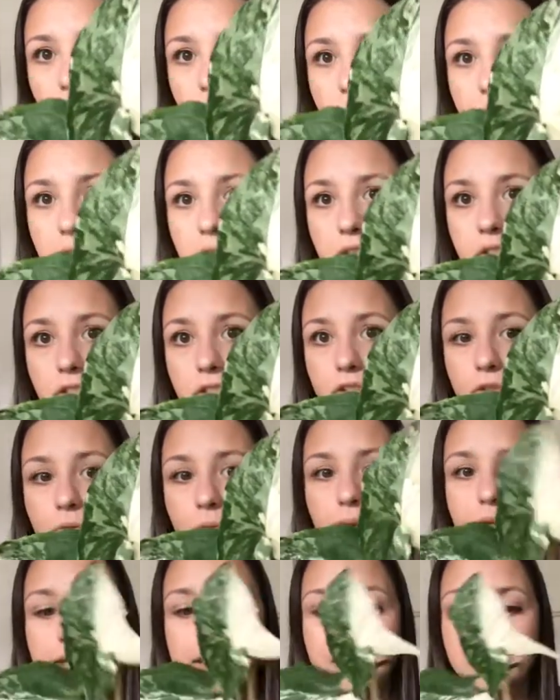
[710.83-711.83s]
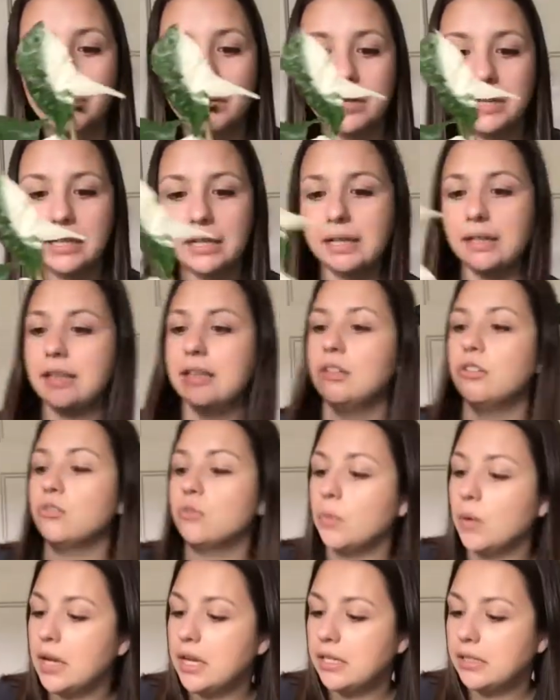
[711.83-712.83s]
it's just really pretty. This
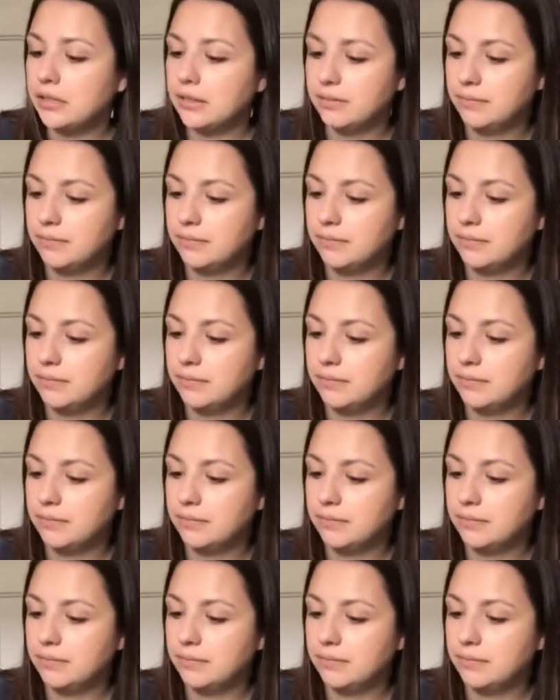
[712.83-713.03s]
one